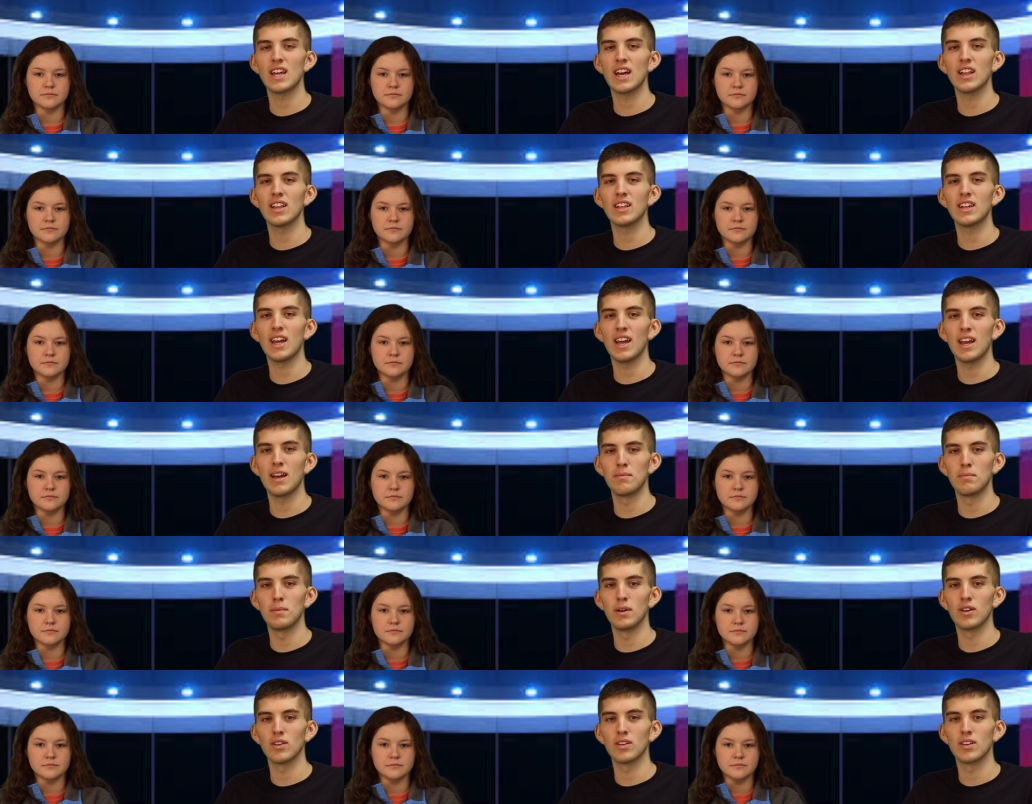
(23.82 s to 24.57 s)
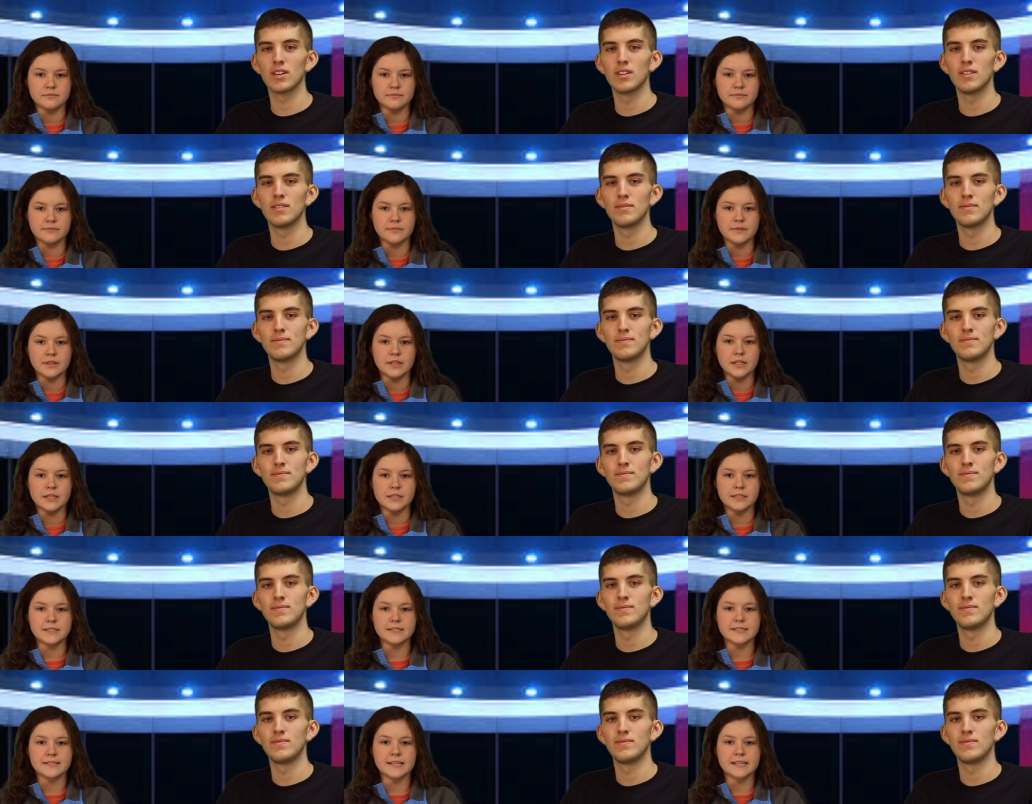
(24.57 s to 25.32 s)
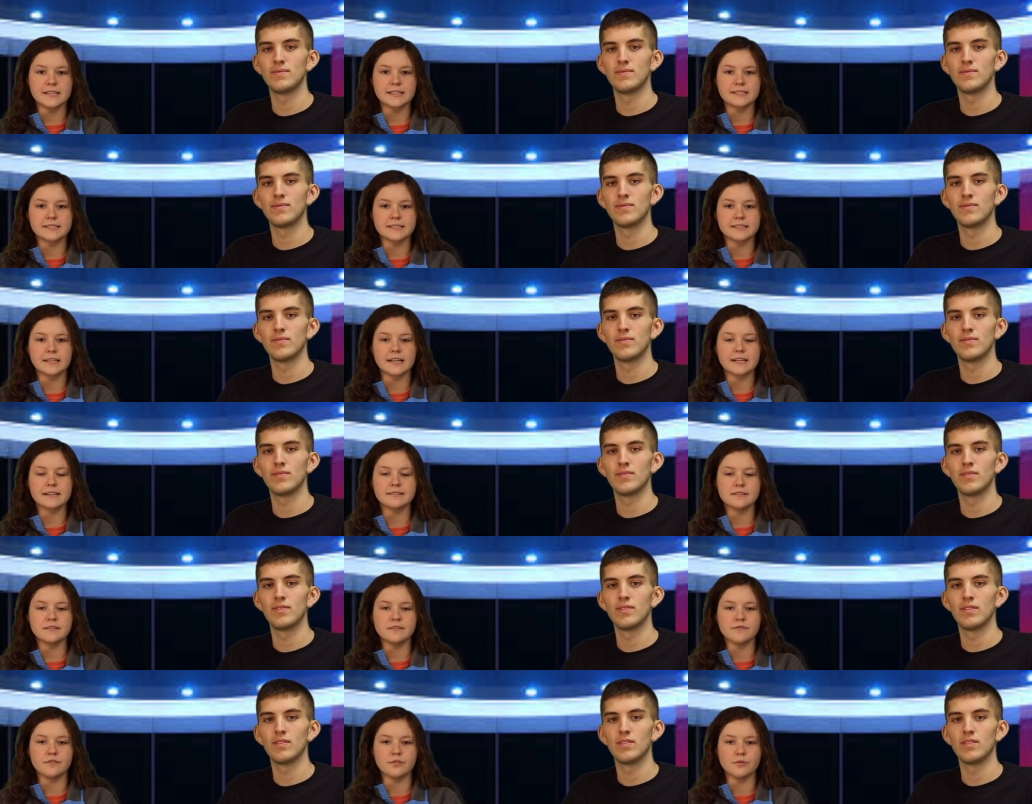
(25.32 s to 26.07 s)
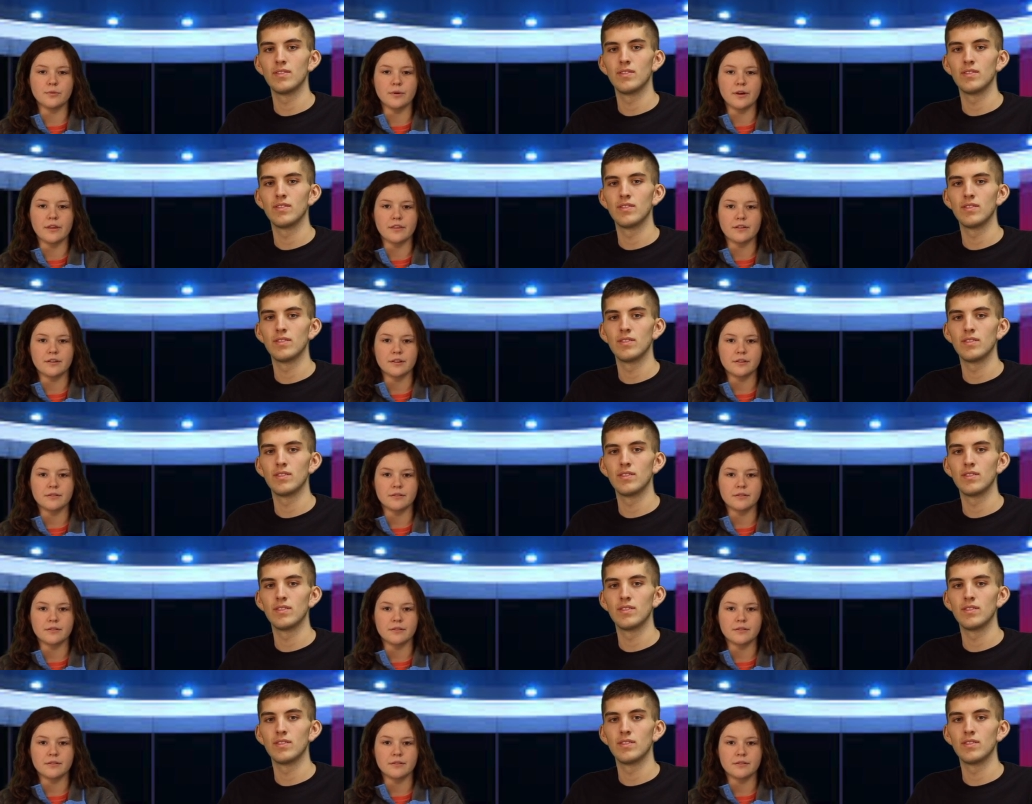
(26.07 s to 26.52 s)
Speaker 1: salad, and milk.
Speaker 2: Let's take it to Lexi for weather.